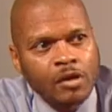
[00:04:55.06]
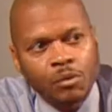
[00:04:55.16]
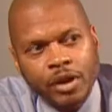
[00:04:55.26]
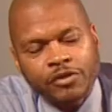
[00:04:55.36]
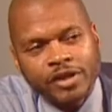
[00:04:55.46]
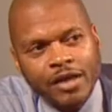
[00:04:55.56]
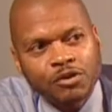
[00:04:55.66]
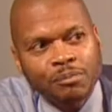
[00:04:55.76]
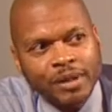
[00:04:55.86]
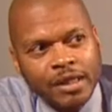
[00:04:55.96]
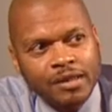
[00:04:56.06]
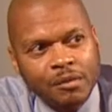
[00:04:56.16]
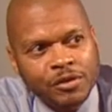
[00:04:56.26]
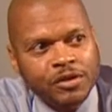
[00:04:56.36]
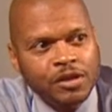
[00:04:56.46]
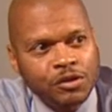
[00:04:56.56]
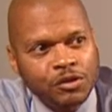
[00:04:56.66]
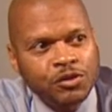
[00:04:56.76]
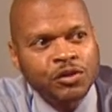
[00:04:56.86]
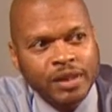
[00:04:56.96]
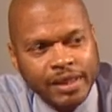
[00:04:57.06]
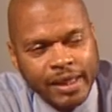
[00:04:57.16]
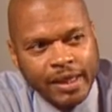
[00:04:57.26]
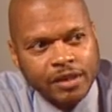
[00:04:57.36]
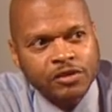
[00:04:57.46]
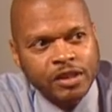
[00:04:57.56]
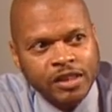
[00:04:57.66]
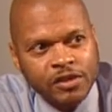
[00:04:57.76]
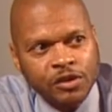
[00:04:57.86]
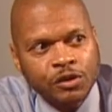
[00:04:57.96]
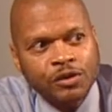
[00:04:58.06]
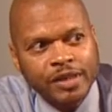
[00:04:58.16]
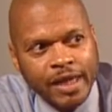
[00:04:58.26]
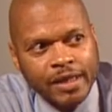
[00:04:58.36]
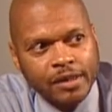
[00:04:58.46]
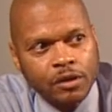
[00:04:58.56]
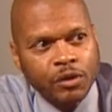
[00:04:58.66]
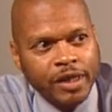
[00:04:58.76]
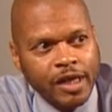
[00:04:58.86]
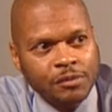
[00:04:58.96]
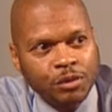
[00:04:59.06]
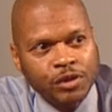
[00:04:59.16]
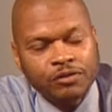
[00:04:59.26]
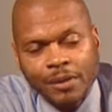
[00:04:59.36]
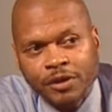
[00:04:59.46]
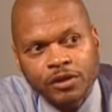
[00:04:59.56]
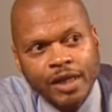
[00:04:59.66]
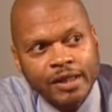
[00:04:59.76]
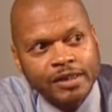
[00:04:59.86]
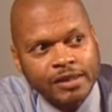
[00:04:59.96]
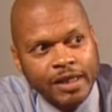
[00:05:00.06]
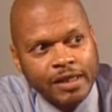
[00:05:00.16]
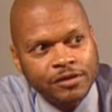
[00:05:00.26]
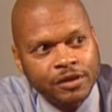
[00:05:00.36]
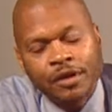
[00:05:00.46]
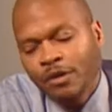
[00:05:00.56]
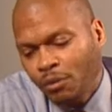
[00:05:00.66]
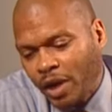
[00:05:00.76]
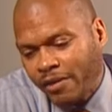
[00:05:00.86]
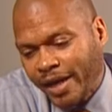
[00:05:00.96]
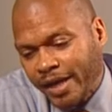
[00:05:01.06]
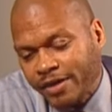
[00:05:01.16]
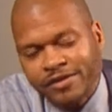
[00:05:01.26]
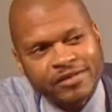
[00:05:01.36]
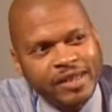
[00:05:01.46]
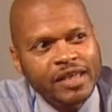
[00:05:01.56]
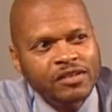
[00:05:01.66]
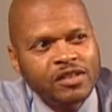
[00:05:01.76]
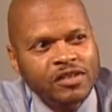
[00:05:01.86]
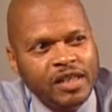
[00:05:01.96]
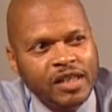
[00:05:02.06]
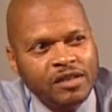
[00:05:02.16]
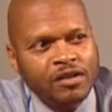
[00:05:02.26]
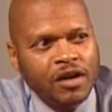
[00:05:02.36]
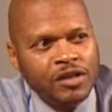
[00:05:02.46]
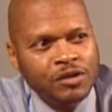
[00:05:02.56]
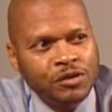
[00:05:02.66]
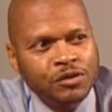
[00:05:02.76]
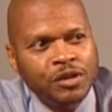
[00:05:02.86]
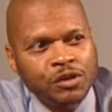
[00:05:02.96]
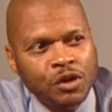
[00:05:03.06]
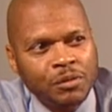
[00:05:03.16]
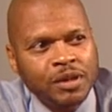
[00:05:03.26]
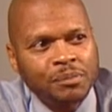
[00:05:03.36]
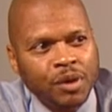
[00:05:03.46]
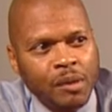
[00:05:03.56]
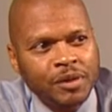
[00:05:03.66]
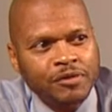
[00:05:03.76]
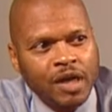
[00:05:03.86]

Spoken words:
Well, Schedule B numbers are used to collect statistical data on exports from the United States, whereas ECCNs are used to determine Department of